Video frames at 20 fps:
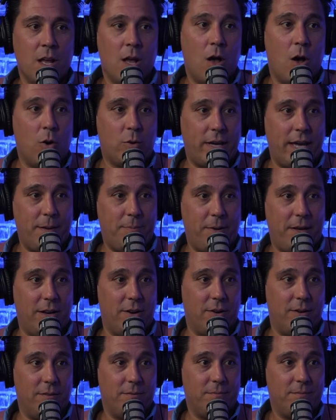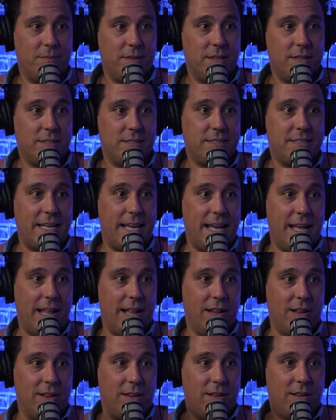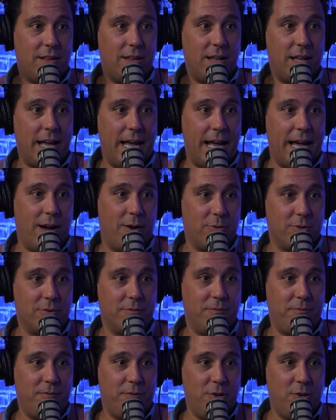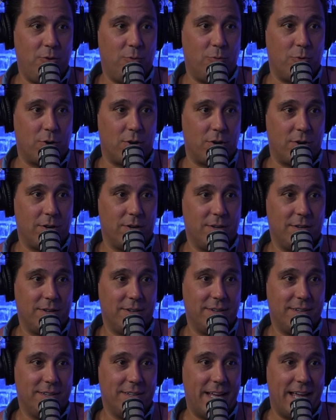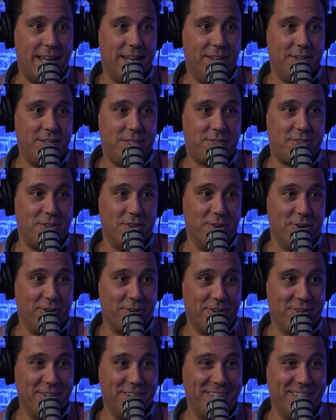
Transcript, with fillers: Okay, Peter, tell our viewer and listener.